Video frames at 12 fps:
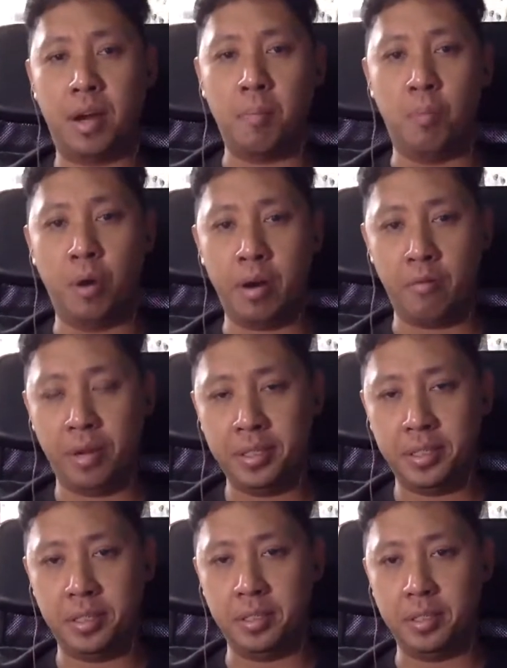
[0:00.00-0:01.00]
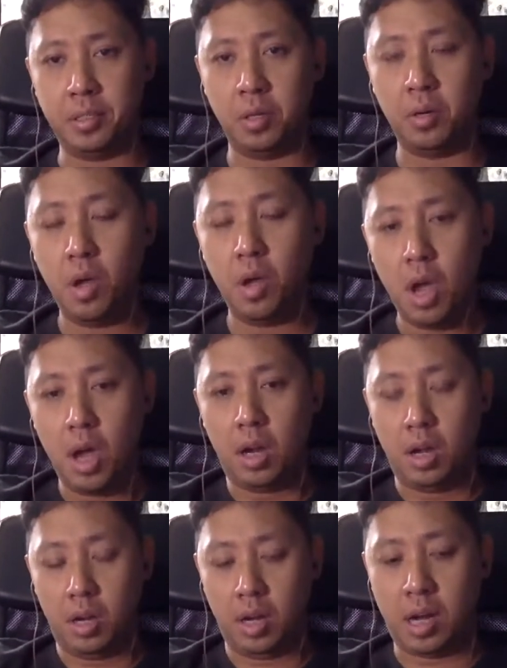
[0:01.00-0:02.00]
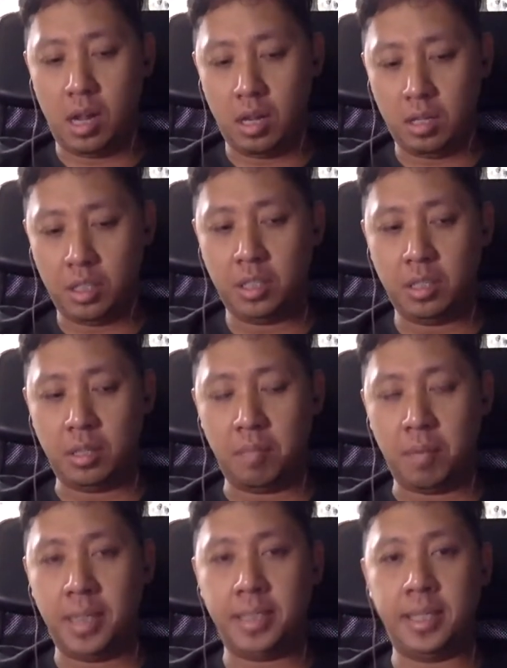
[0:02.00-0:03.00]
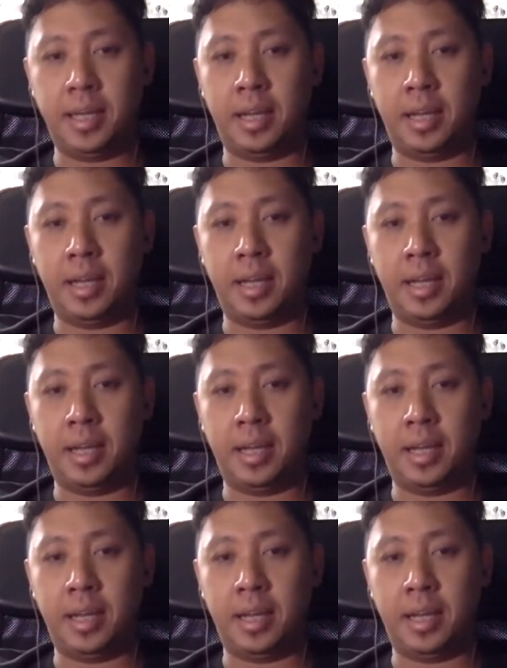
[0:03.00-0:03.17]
I'm born and raised here, so the culture, the mindset,